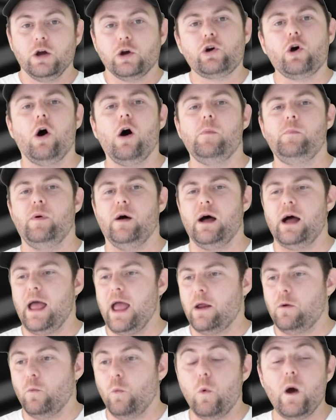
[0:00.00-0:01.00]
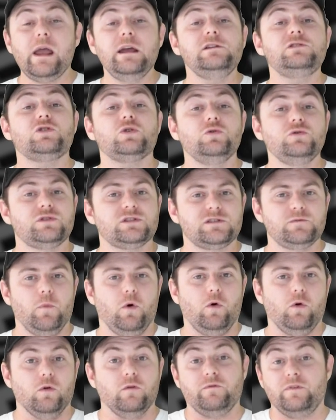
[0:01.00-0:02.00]
copper and way too
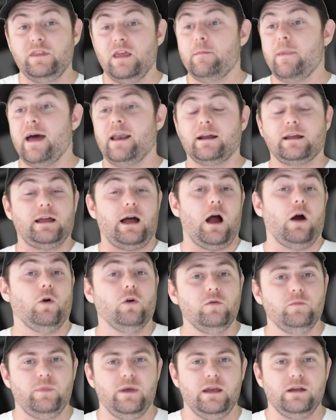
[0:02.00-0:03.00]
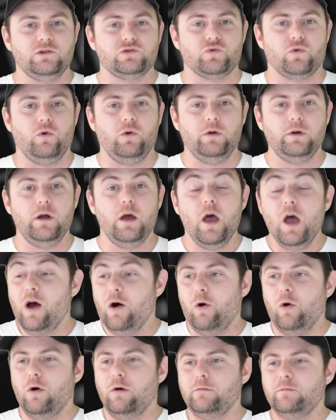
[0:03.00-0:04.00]
small for the amount of current being drawn,
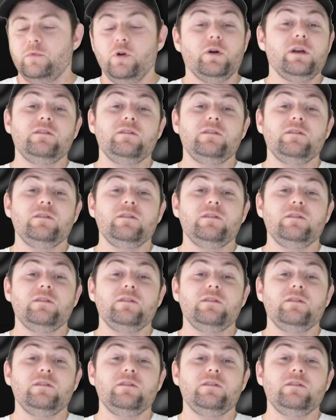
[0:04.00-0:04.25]
or not